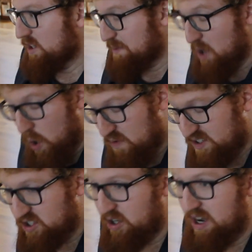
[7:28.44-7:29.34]
what's been
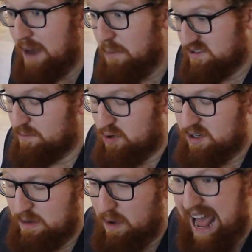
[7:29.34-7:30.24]
overdone, and most
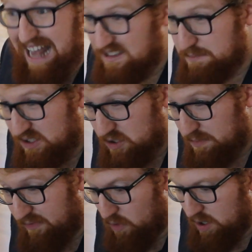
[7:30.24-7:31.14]
importantly, what hasn't been
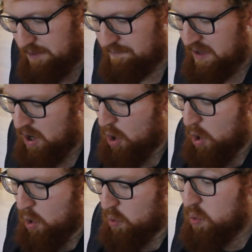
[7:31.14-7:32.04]
done before.
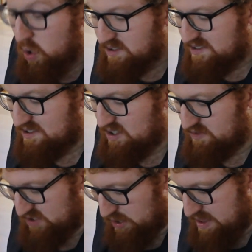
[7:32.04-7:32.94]
Once
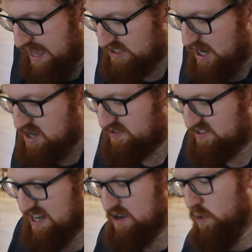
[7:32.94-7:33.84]
you've done that and you've
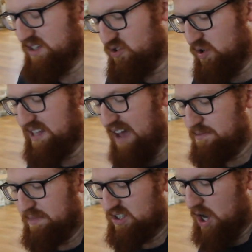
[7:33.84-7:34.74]
seen what stories
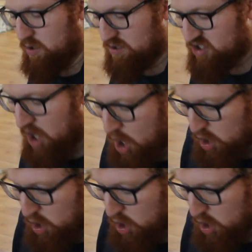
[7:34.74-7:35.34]
haven't been told,